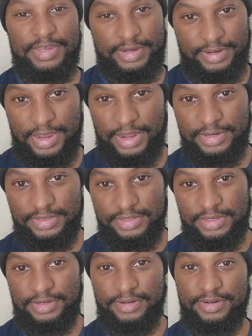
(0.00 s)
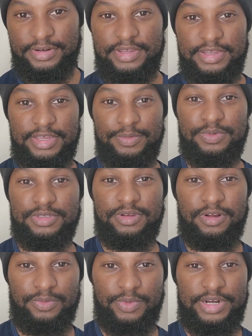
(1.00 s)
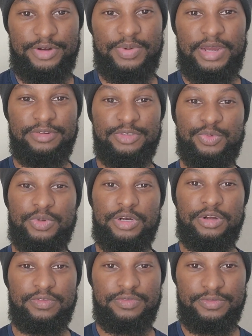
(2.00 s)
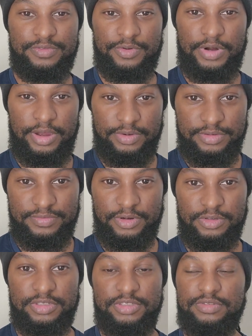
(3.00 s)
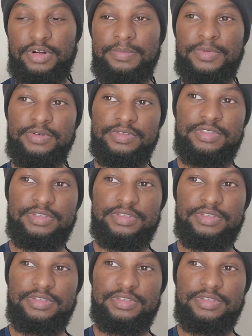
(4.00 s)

and got in there, it was already round 12 of Crowley versus Ramos,